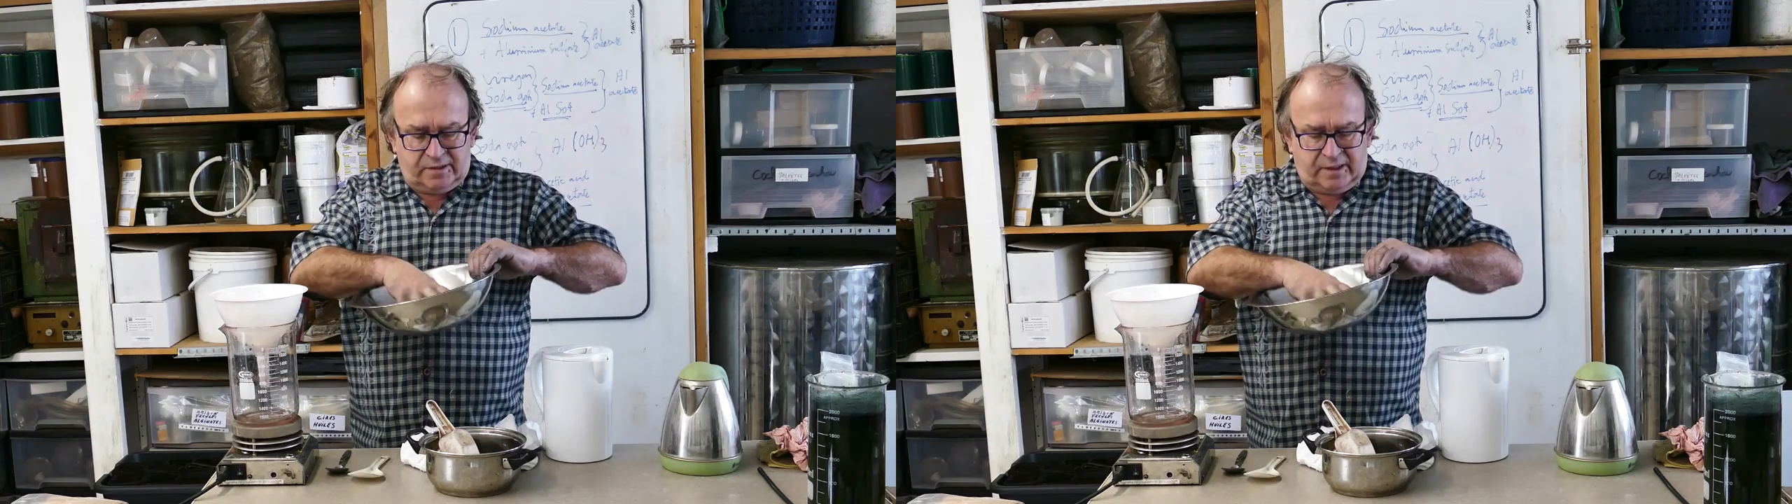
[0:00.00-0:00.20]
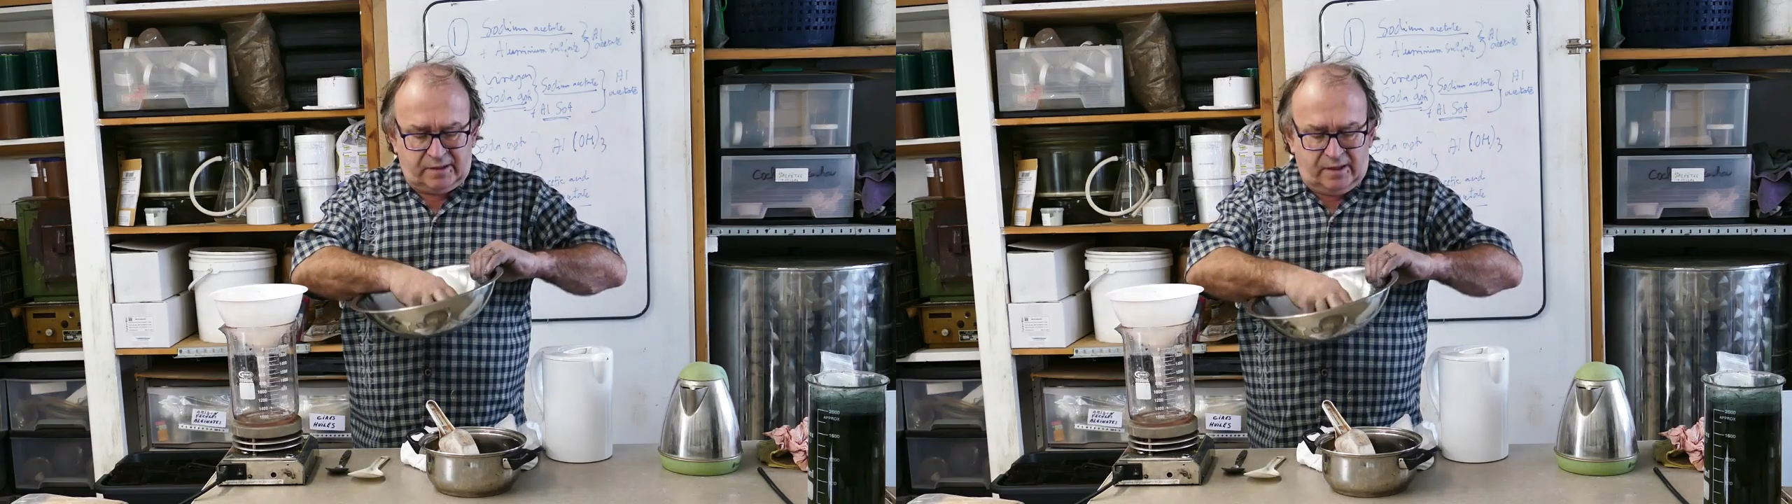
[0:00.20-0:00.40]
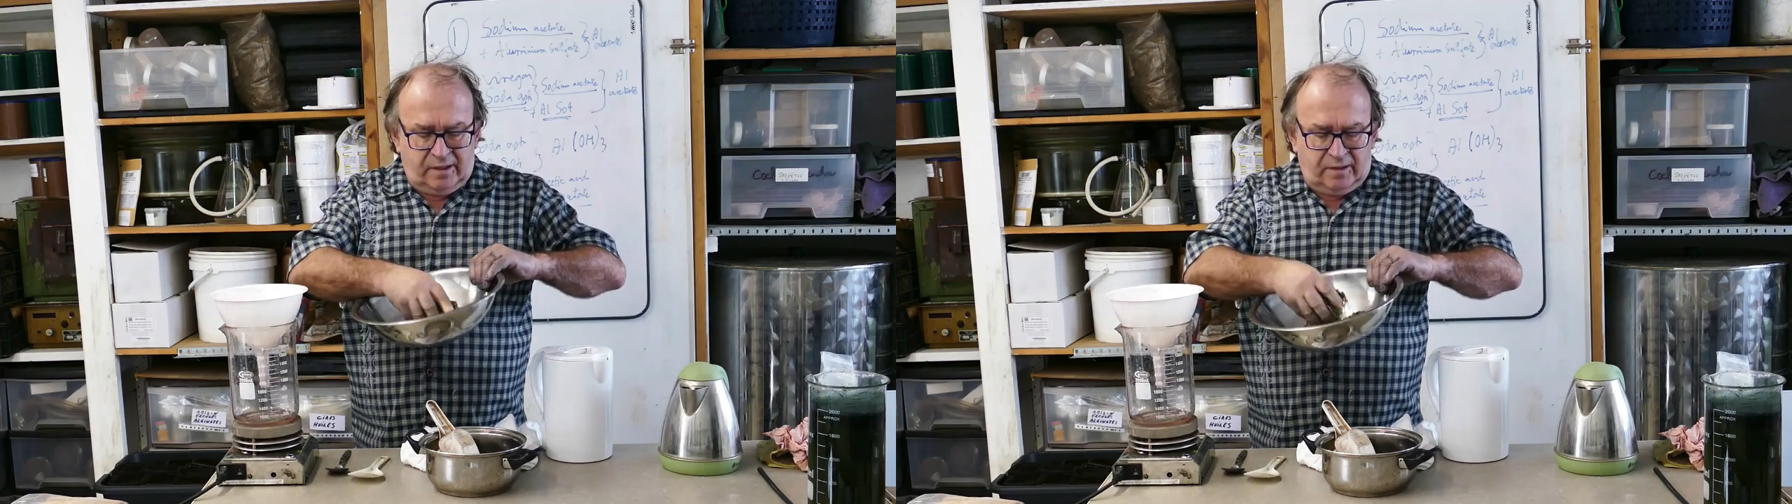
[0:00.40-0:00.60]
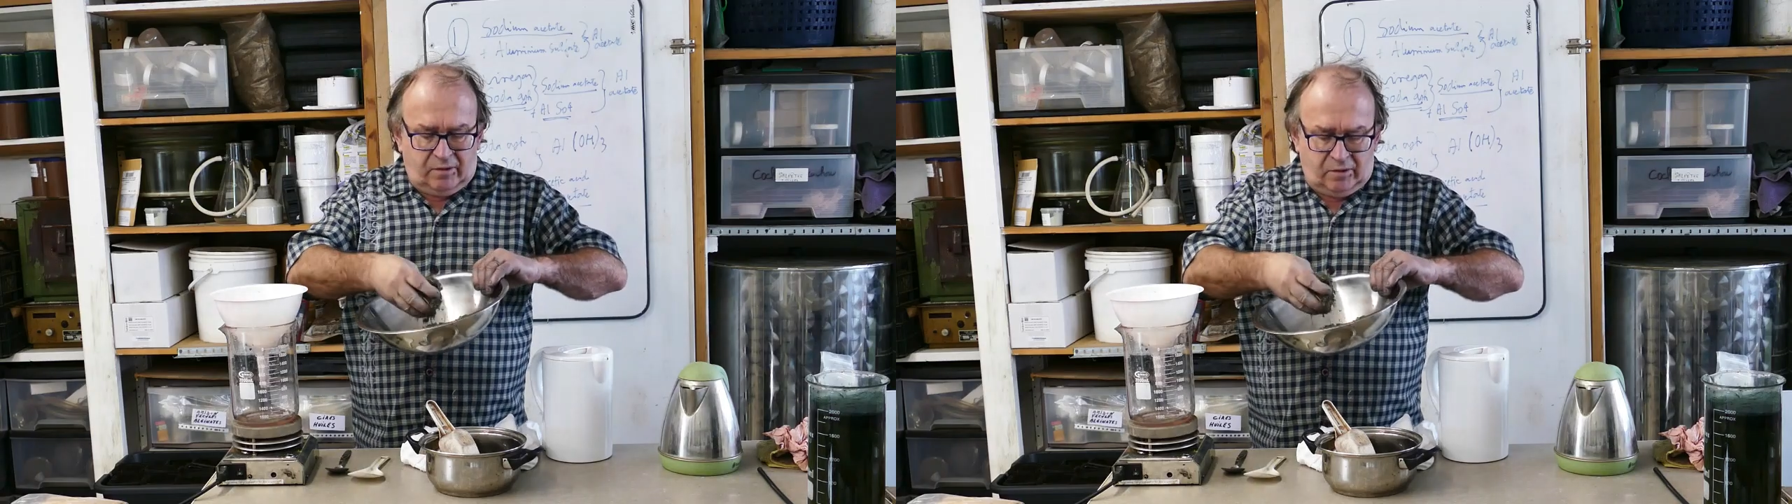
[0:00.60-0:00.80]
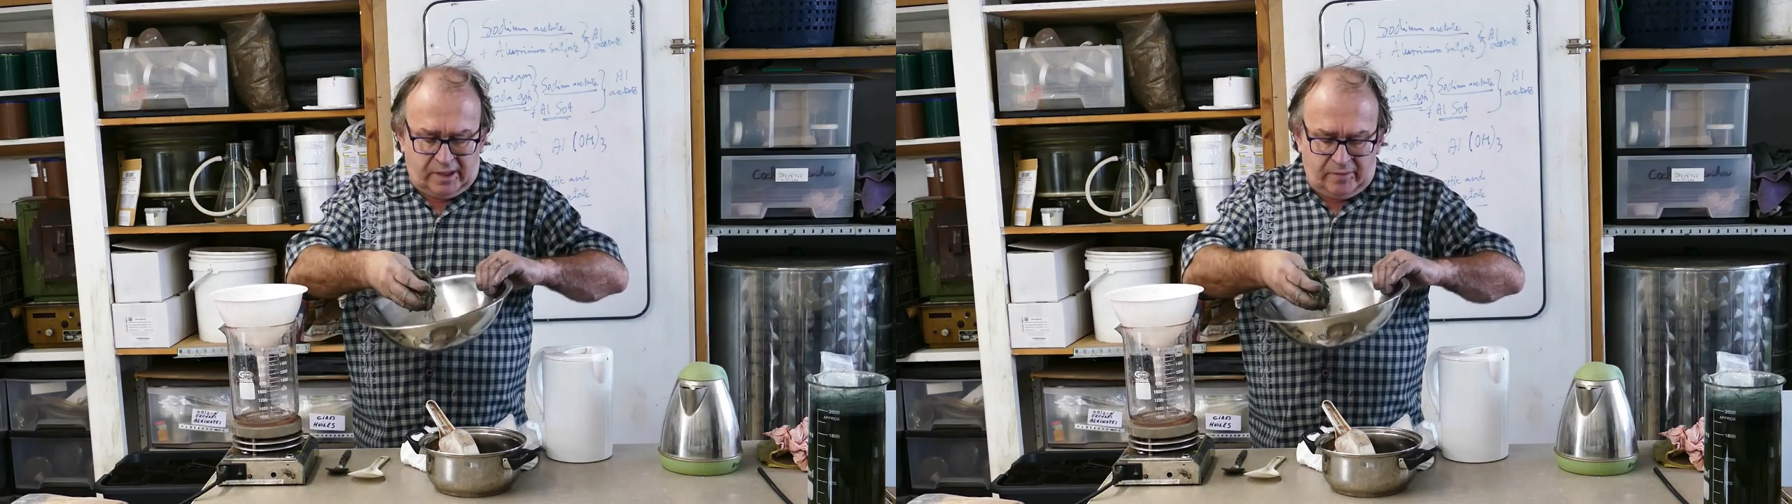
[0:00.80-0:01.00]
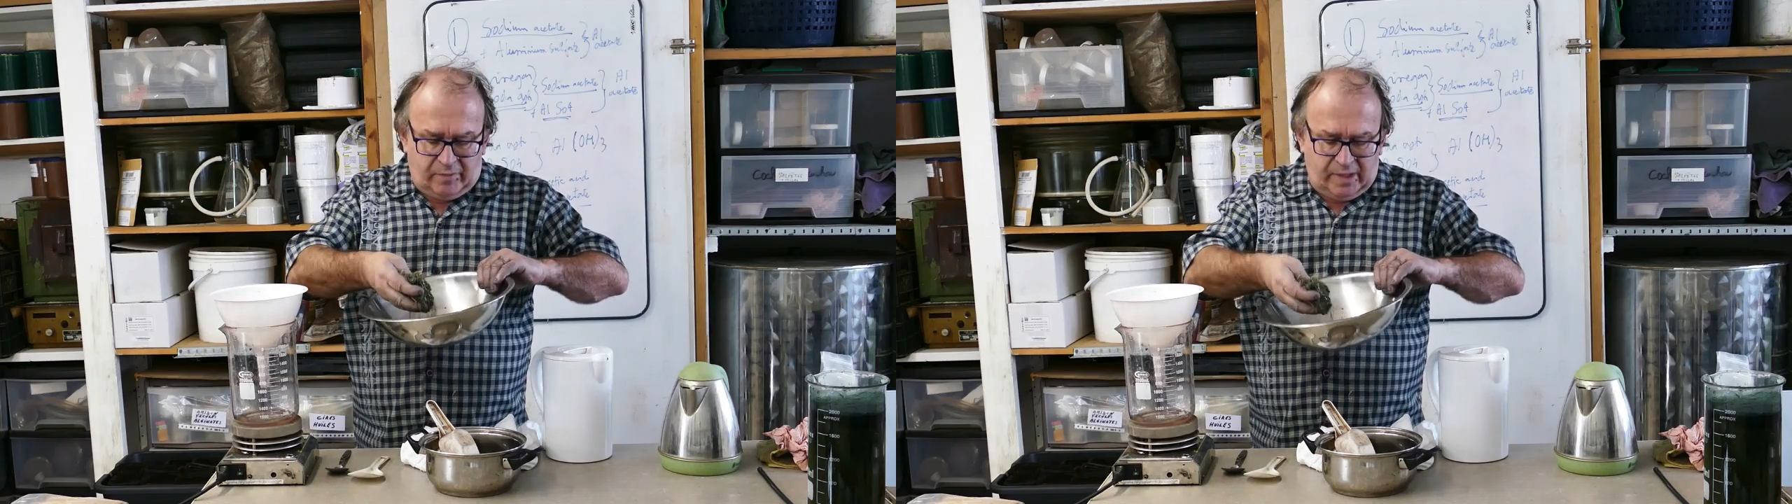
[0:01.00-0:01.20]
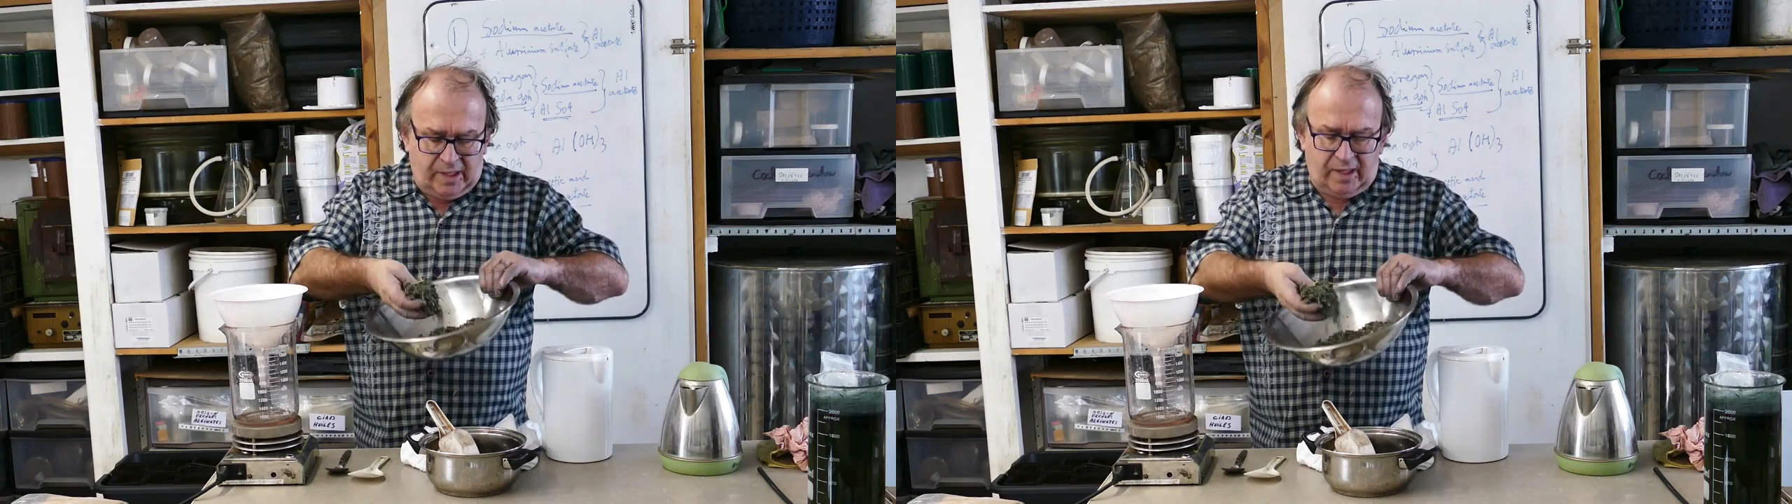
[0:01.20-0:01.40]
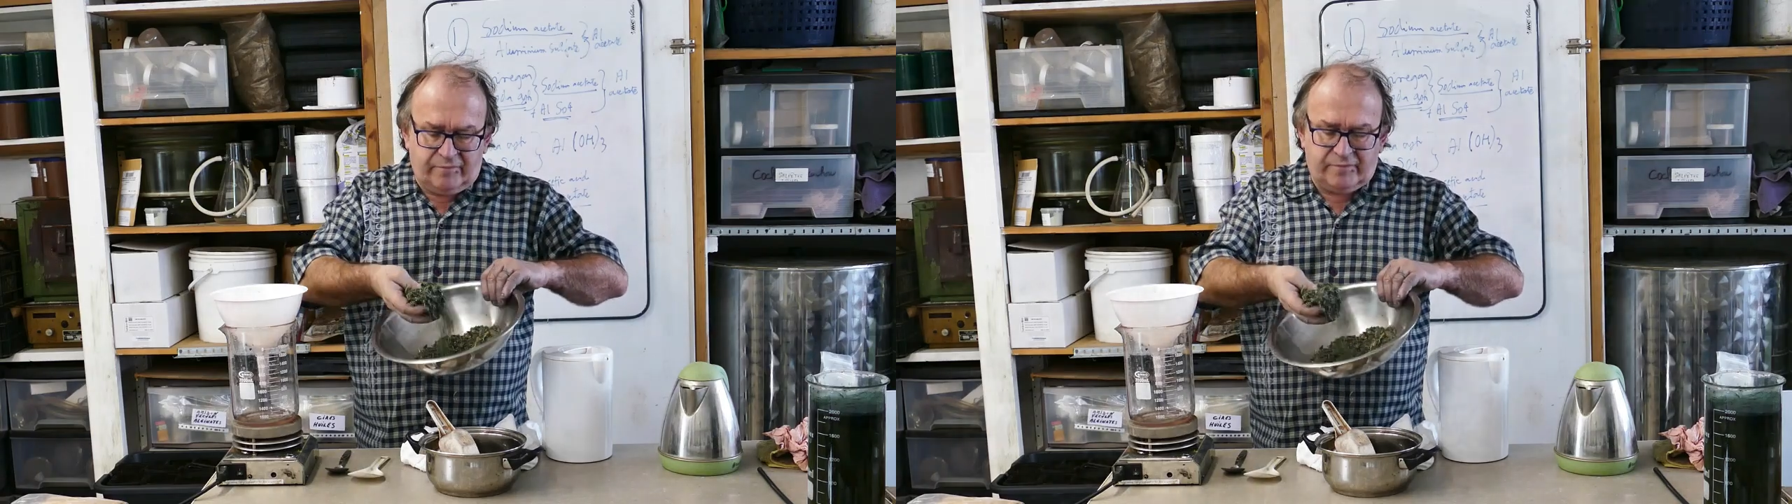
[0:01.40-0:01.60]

that, okay, we have